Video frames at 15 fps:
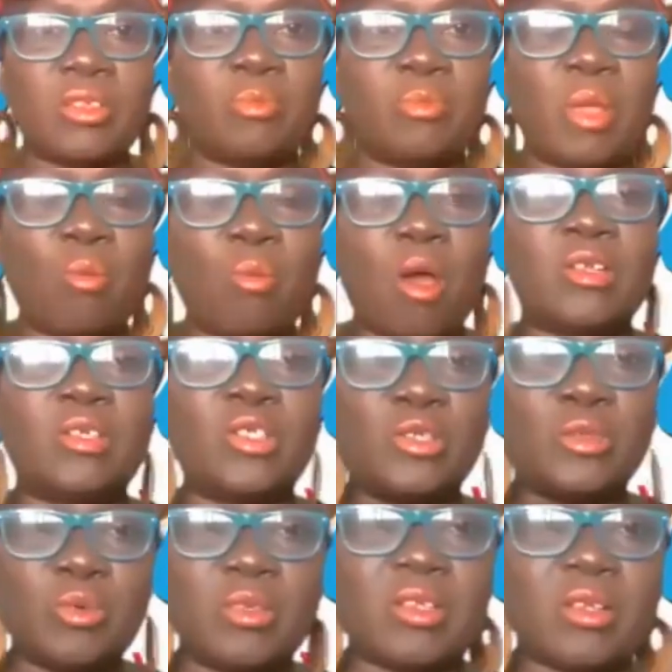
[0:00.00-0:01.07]
We want the
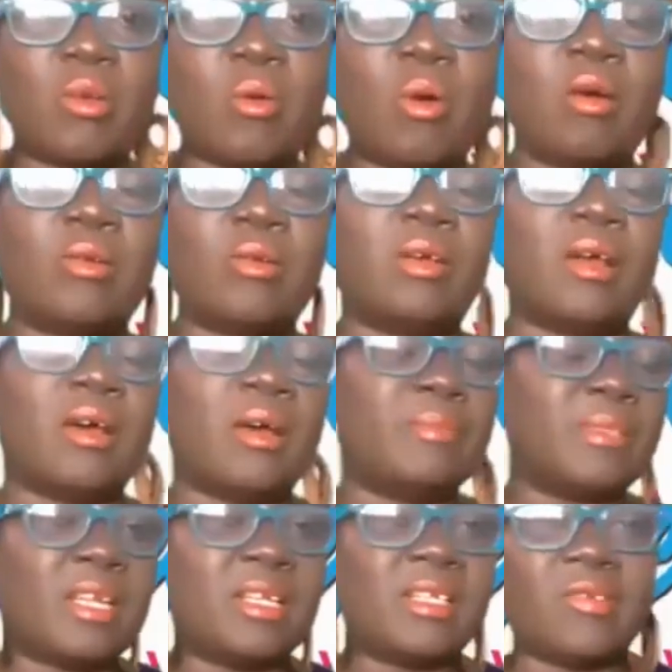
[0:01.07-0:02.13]
truth to go out,
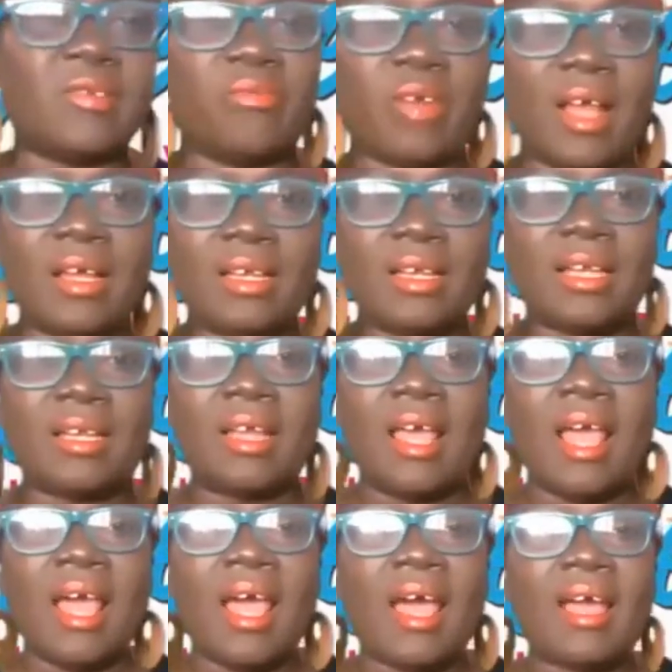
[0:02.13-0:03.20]
Senator Franklyn.
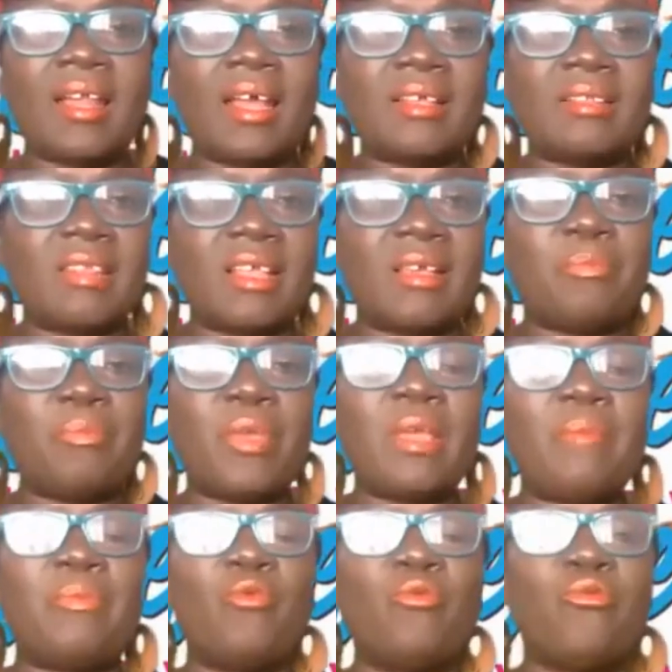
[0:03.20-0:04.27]
And I think
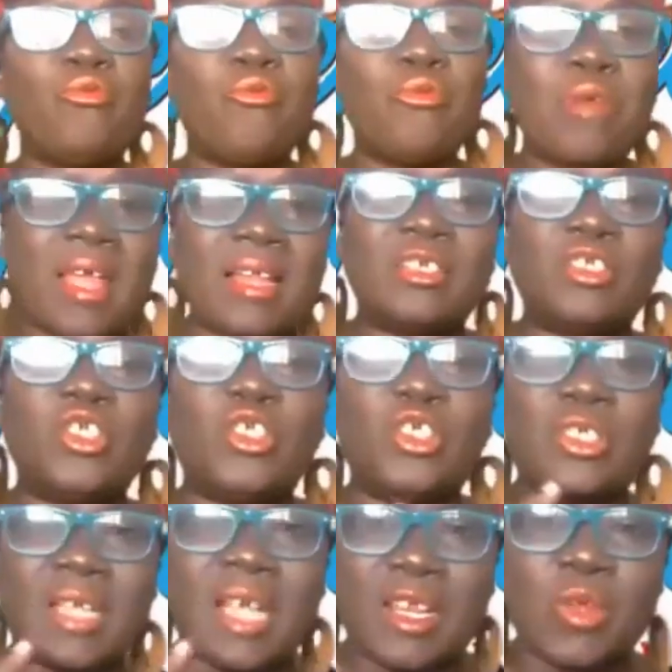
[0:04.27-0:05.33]
people really
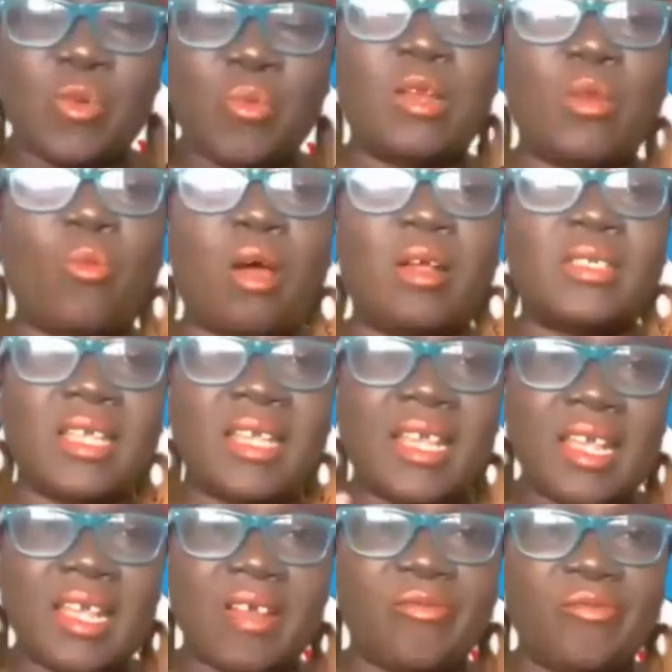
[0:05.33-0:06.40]
genuinely want to
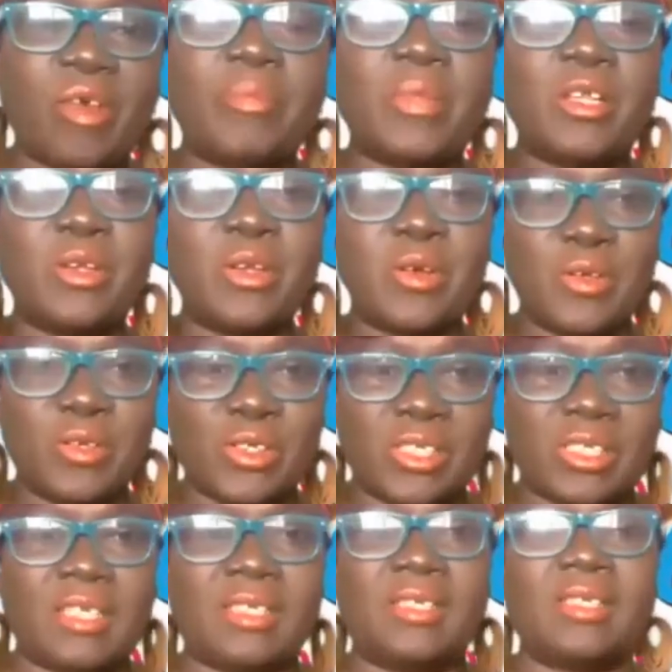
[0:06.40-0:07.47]
hear from the
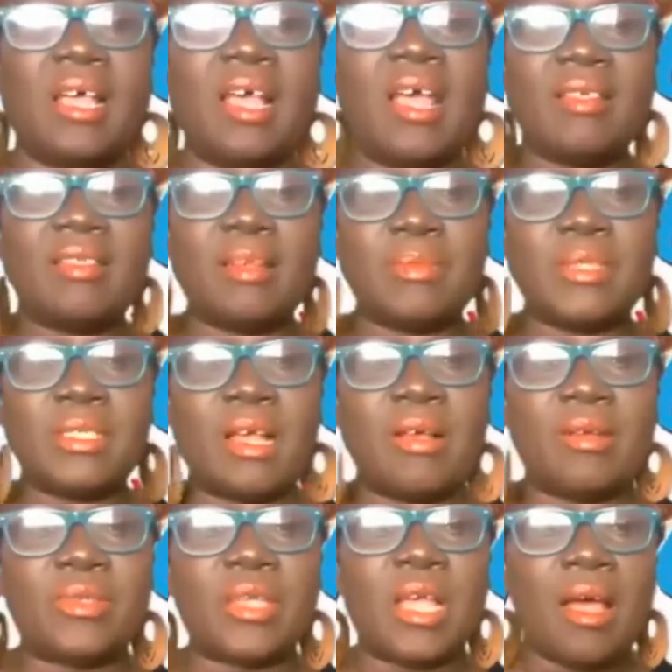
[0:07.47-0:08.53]
nurses
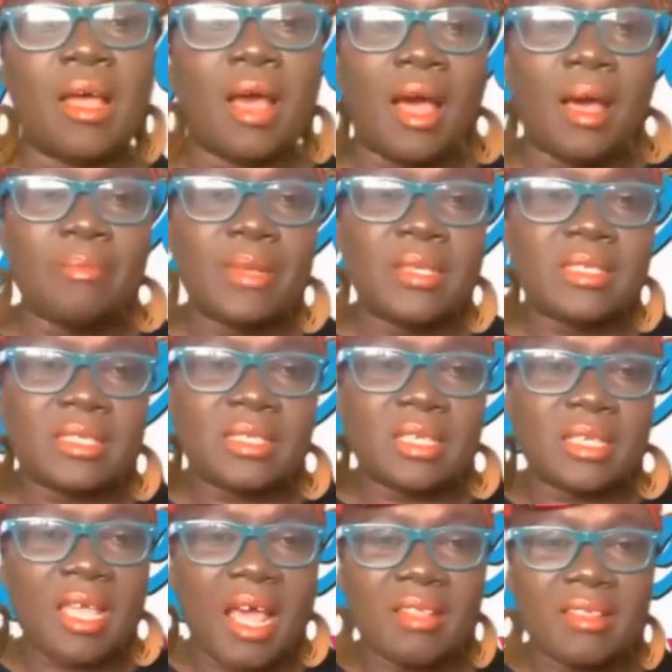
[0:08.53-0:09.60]
themselves. Miss
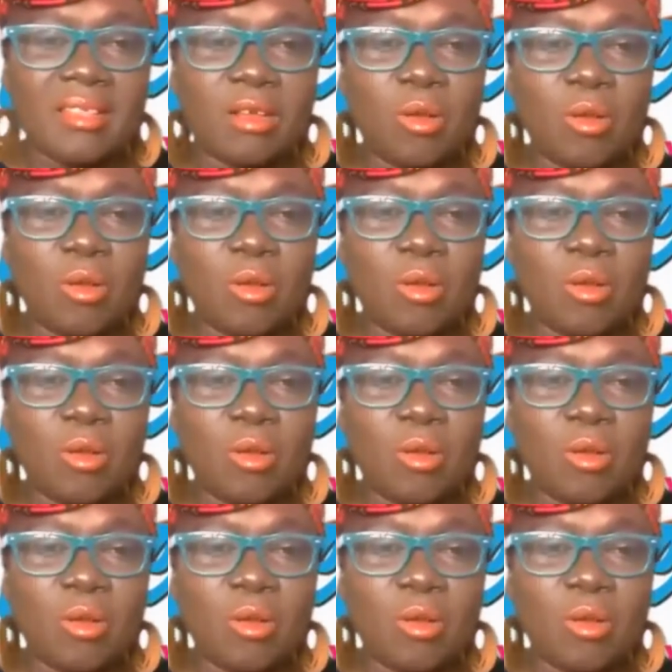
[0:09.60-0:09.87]
Catherine.